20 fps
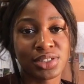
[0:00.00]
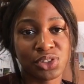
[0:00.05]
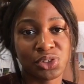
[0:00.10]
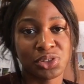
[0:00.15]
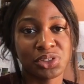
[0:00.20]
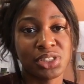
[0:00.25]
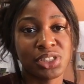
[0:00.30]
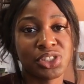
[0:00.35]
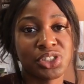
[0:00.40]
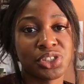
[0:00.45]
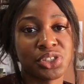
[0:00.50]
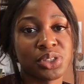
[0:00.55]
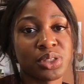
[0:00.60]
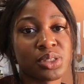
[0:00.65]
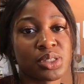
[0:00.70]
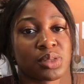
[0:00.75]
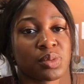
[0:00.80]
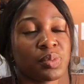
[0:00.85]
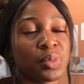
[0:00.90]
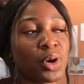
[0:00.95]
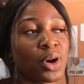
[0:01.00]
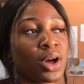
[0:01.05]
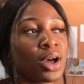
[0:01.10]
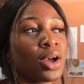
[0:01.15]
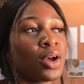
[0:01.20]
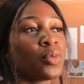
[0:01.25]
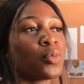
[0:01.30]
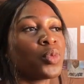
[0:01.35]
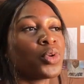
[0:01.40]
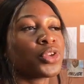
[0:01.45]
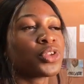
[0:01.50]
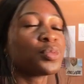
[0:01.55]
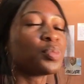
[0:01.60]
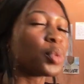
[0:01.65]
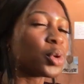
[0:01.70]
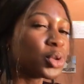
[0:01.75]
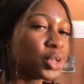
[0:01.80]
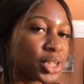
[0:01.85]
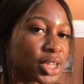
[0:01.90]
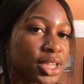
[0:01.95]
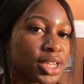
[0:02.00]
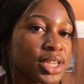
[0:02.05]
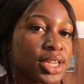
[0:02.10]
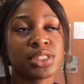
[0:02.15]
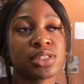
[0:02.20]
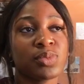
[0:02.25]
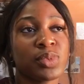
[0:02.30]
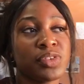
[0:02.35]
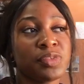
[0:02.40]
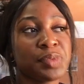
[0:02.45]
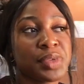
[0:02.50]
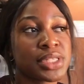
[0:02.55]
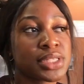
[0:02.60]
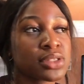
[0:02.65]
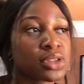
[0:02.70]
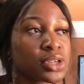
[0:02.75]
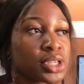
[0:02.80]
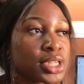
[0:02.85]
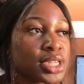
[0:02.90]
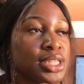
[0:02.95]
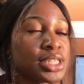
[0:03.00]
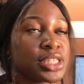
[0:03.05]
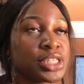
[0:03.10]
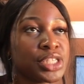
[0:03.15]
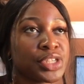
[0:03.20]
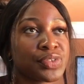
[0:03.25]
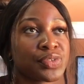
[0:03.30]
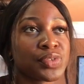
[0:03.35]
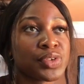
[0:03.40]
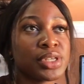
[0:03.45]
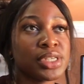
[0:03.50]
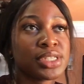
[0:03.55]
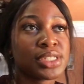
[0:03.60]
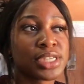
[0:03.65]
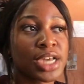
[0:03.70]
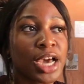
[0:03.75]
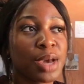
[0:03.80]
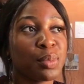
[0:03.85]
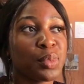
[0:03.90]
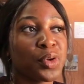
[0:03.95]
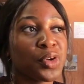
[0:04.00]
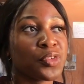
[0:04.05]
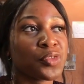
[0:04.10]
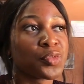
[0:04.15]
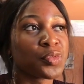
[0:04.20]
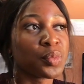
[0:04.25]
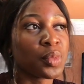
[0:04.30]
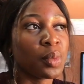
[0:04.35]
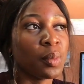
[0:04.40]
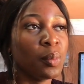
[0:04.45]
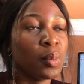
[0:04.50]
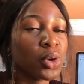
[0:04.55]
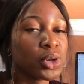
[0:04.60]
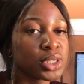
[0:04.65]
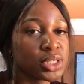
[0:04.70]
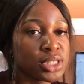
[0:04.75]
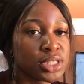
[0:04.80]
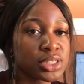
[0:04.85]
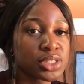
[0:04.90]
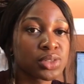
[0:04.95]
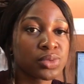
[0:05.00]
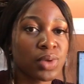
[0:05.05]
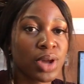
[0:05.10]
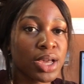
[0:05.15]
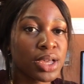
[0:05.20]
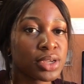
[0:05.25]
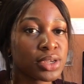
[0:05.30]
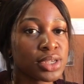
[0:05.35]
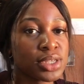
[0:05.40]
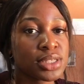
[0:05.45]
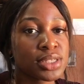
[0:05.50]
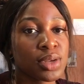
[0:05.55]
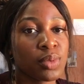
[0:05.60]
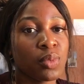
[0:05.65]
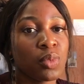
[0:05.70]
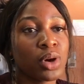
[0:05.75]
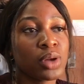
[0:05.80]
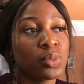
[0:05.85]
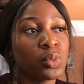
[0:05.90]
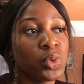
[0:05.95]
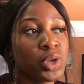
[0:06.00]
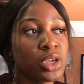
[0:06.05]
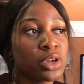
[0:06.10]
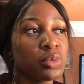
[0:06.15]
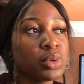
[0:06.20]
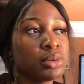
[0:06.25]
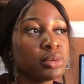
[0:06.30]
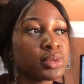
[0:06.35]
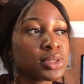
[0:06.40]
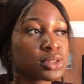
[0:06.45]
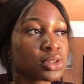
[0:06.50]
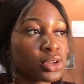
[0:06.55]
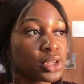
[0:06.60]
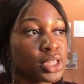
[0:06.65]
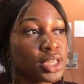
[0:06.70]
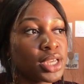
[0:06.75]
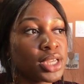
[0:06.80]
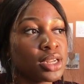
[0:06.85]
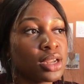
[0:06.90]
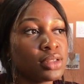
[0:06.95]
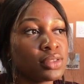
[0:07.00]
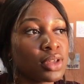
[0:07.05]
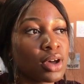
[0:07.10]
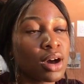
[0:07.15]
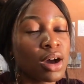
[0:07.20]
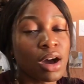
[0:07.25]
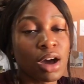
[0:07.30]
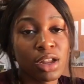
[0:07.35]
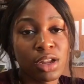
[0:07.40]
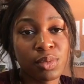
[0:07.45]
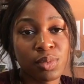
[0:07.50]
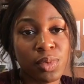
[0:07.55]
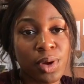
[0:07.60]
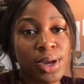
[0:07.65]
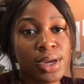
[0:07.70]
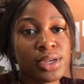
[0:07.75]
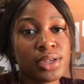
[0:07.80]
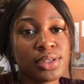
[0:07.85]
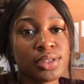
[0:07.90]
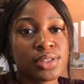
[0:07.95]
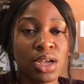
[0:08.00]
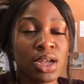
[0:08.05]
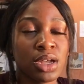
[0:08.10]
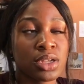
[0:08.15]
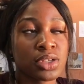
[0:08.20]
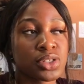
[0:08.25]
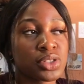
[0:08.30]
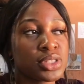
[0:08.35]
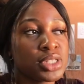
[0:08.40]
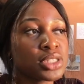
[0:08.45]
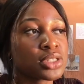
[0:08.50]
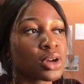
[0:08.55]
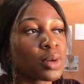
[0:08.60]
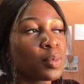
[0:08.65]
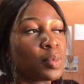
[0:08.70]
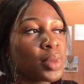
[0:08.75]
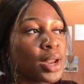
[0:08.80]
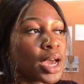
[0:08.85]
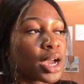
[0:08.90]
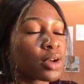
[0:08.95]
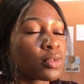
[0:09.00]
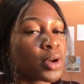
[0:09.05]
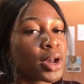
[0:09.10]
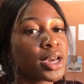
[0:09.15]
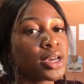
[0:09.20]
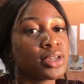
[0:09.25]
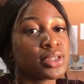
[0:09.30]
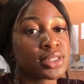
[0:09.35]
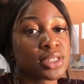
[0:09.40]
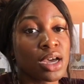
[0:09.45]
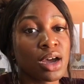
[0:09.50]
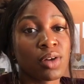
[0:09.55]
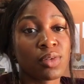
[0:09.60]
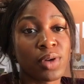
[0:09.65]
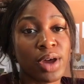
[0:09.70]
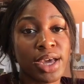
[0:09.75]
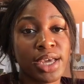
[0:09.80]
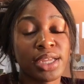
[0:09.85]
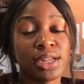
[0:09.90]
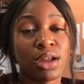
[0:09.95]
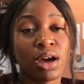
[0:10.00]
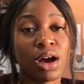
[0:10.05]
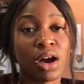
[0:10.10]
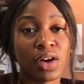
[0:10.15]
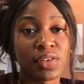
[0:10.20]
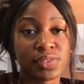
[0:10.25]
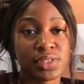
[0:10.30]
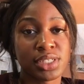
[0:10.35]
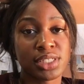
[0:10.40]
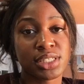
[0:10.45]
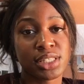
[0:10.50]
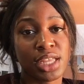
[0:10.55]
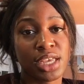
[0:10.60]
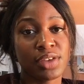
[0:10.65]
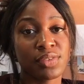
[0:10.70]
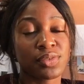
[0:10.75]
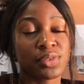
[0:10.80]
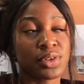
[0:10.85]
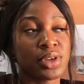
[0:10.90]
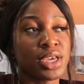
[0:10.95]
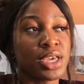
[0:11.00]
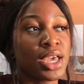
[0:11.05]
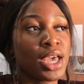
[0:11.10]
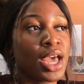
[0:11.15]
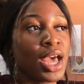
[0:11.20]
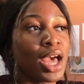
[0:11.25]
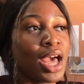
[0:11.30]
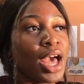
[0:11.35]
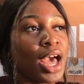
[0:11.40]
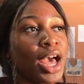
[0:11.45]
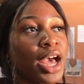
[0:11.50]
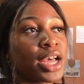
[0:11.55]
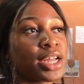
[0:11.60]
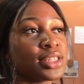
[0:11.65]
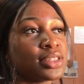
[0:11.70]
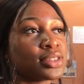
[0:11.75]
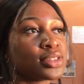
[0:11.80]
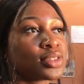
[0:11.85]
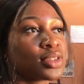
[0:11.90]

traditions, but responding. We've been studying different type of modernist writers, and one week we were studying the Harlem writers. So these are black writers that are writing after slavery, and